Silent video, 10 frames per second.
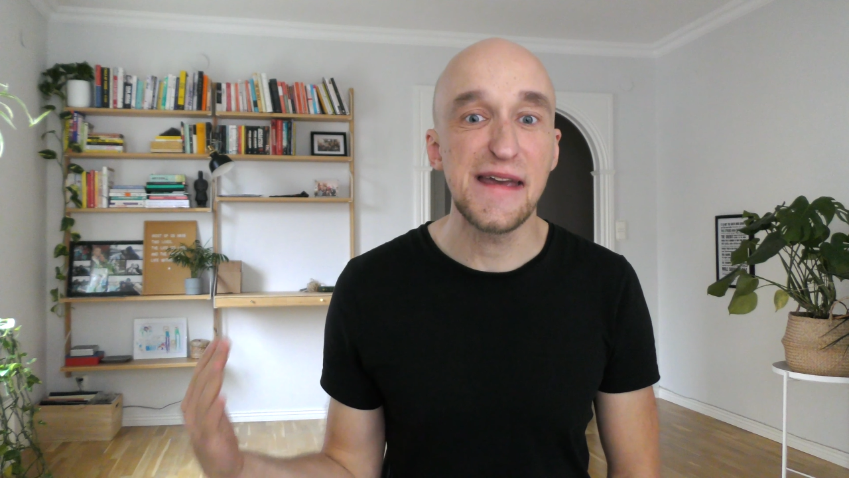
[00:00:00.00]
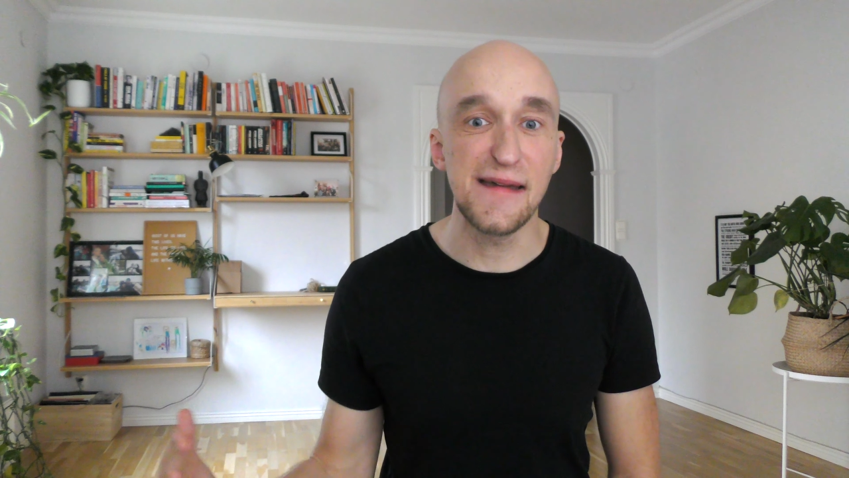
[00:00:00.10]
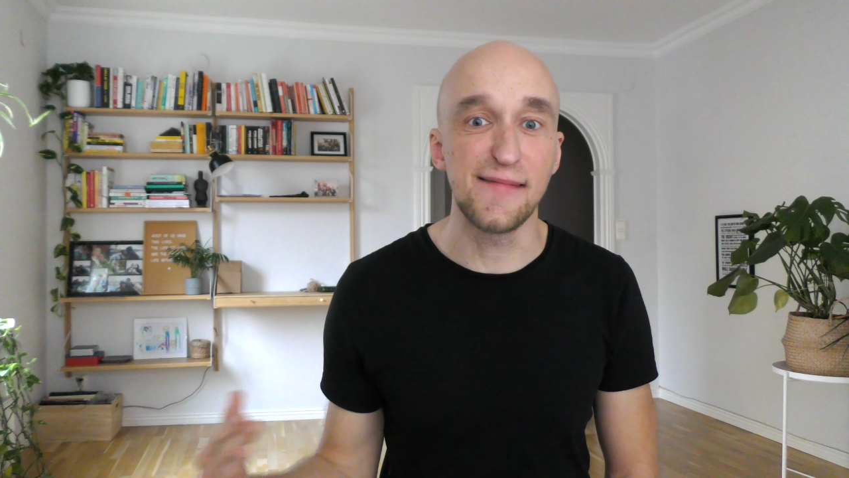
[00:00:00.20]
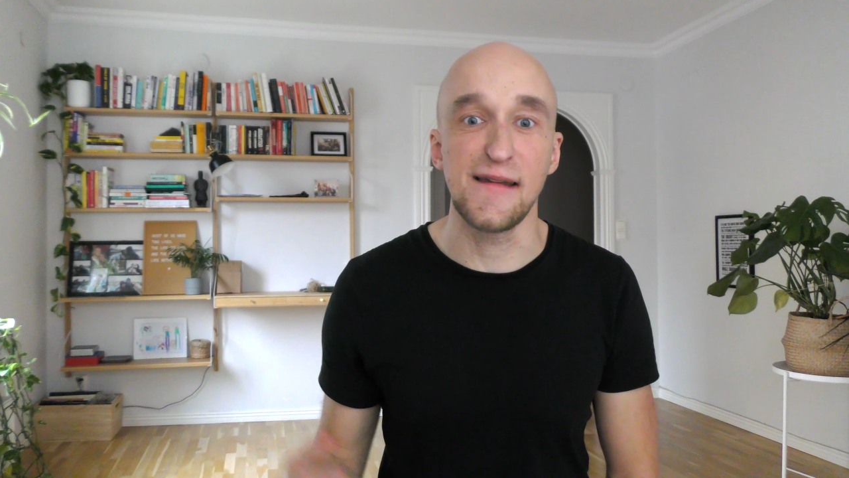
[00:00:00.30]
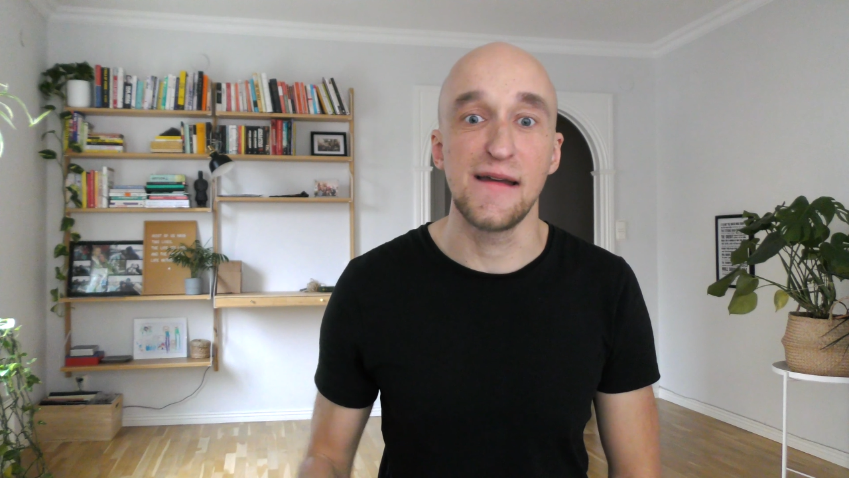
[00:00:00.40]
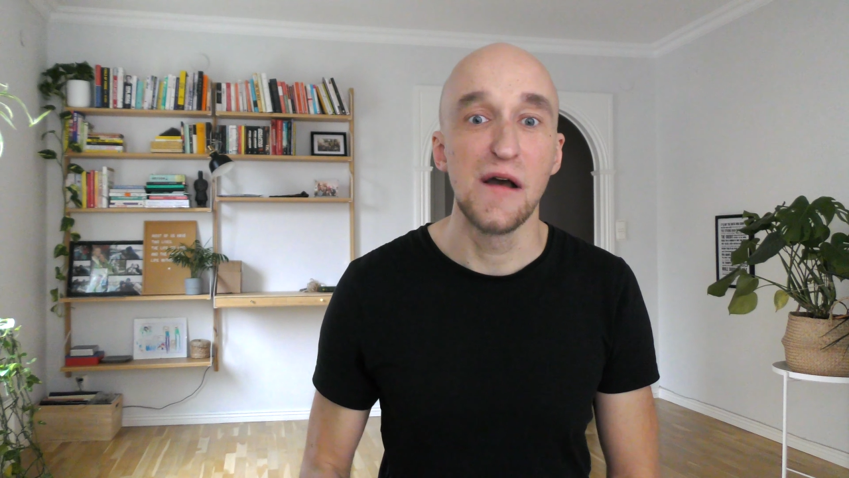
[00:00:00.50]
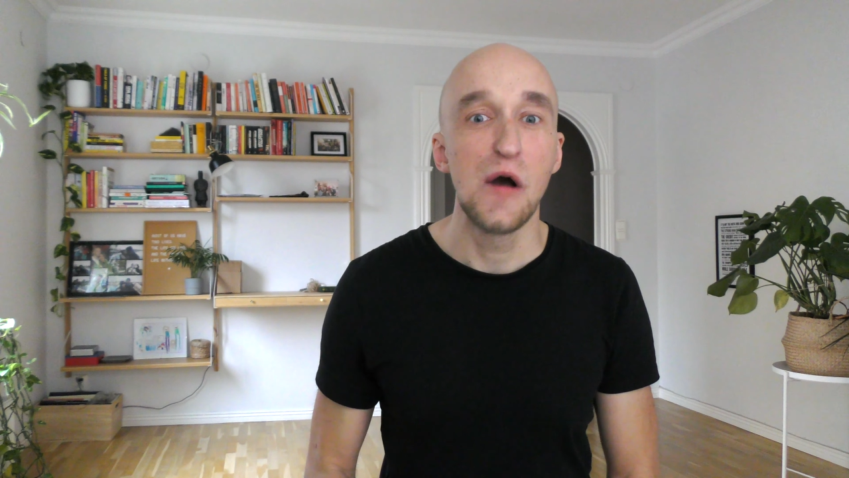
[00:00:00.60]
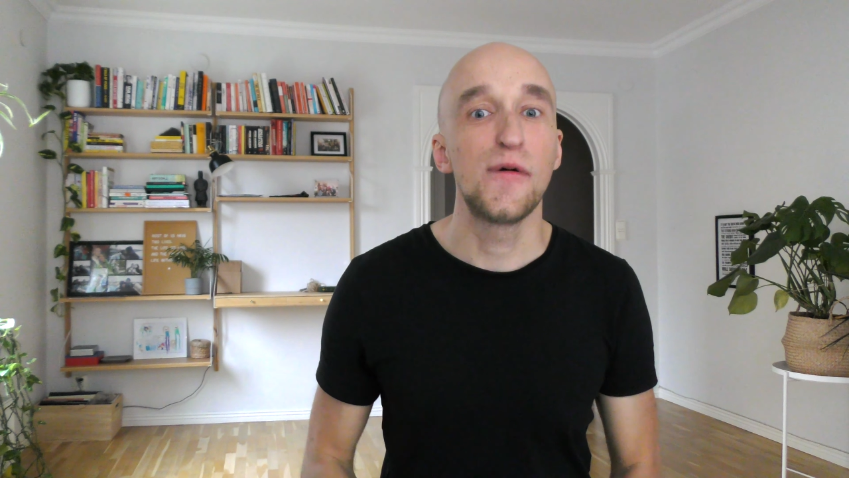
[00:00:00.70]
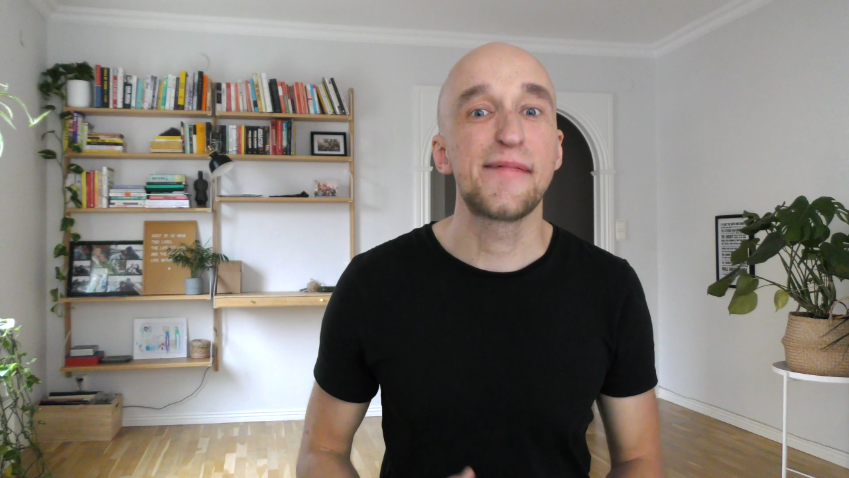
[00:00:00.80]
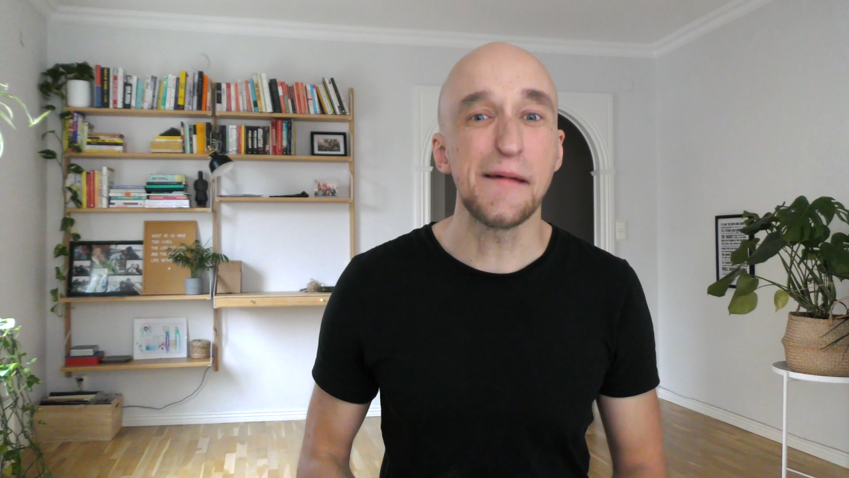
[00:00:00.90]
easy
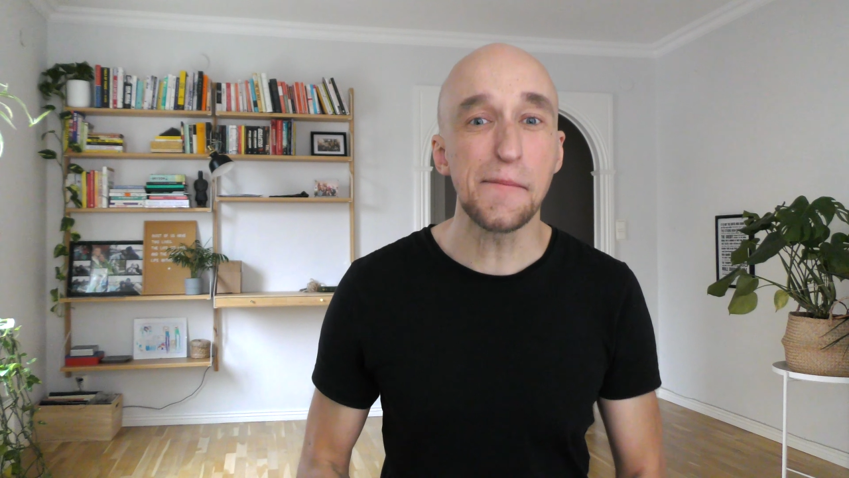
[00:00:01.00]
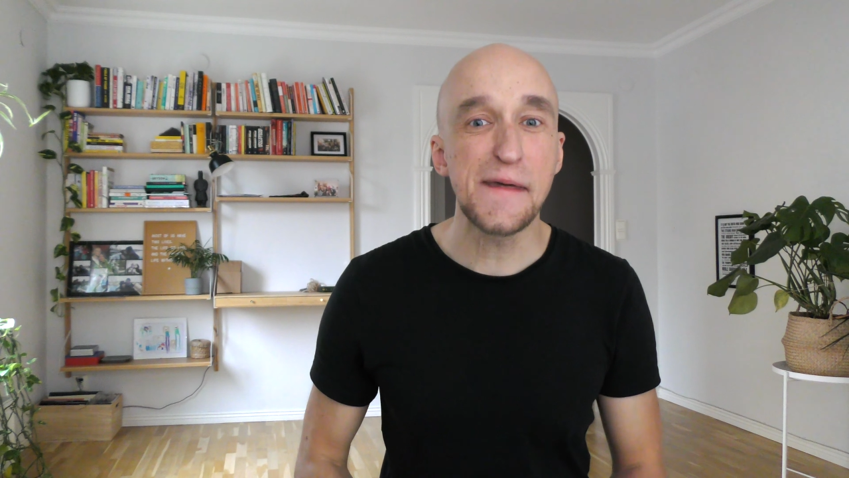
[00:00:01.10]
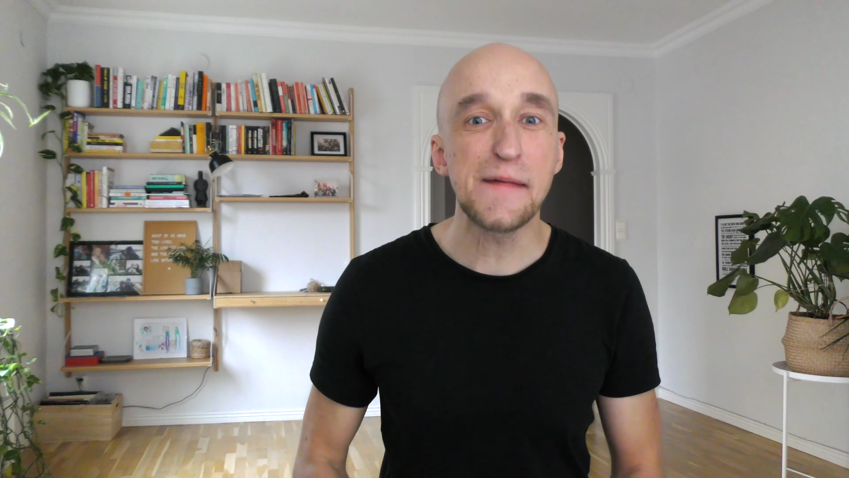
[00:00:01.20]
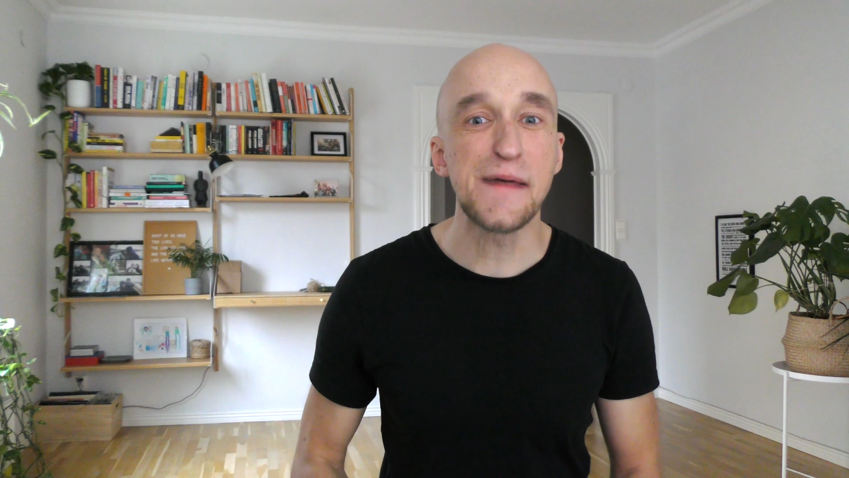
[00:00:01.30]
with something